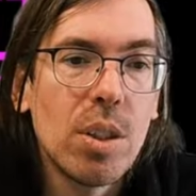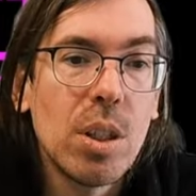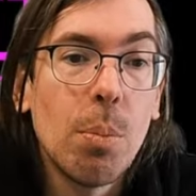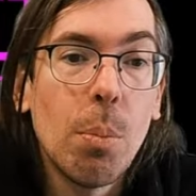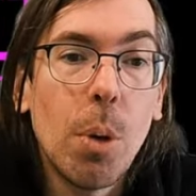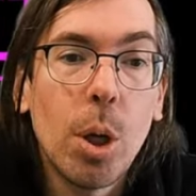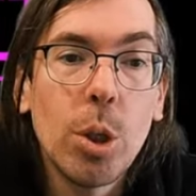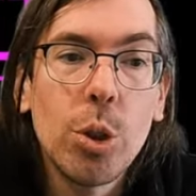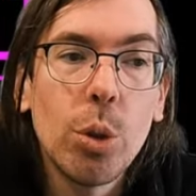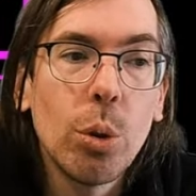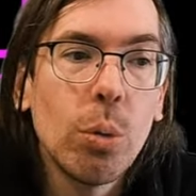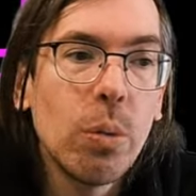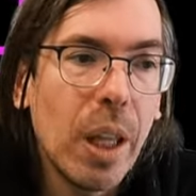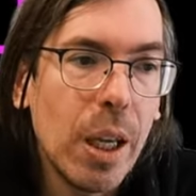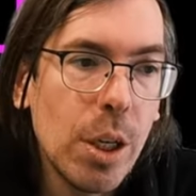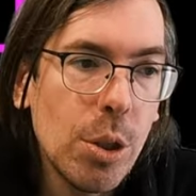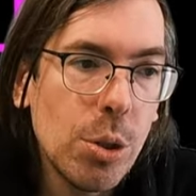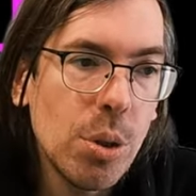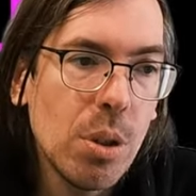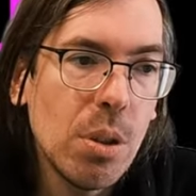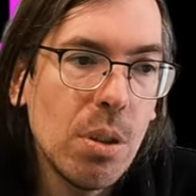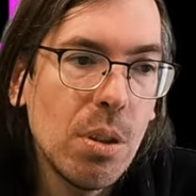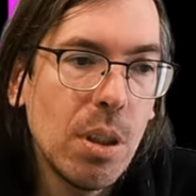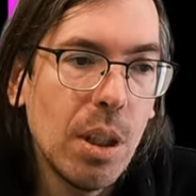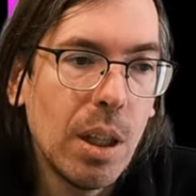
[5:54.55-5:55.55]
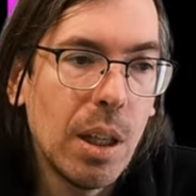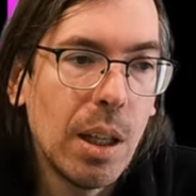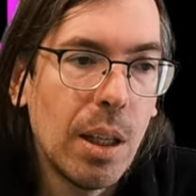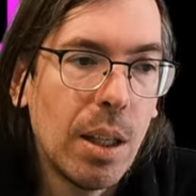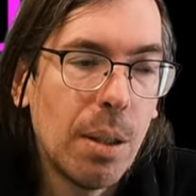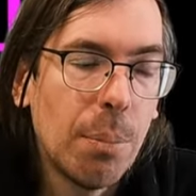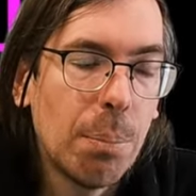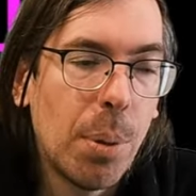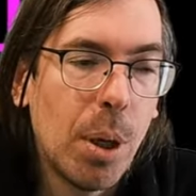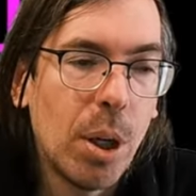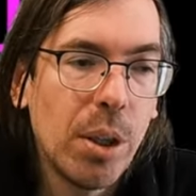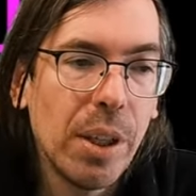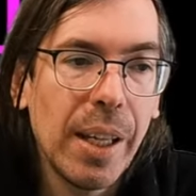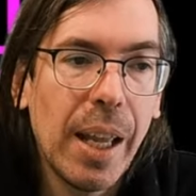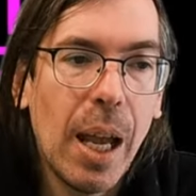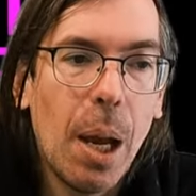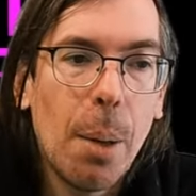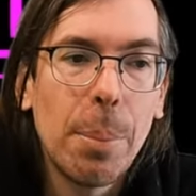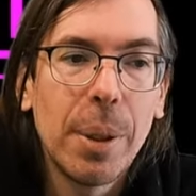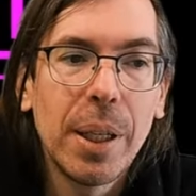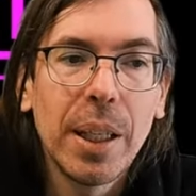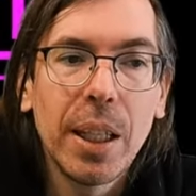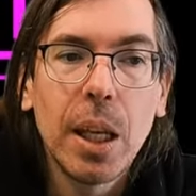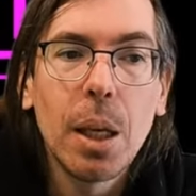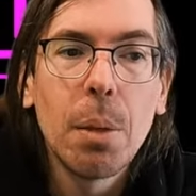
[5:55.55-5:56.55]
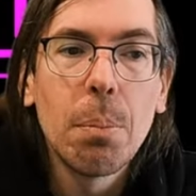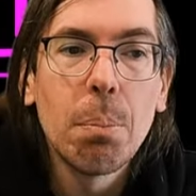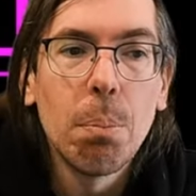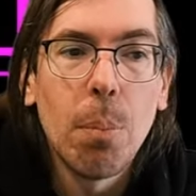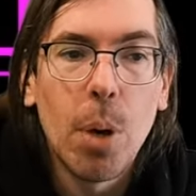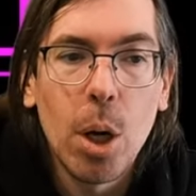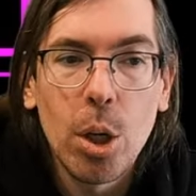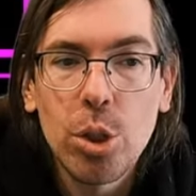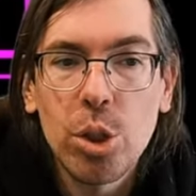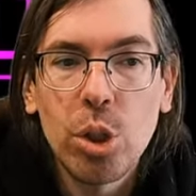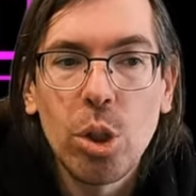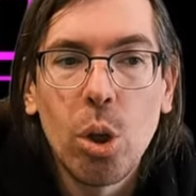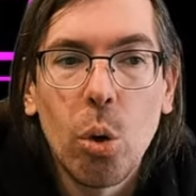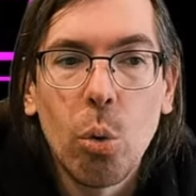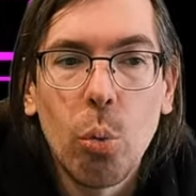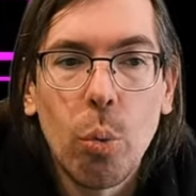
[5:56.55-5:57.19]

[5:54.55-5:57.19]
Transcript: modulation a party happening in Moscow,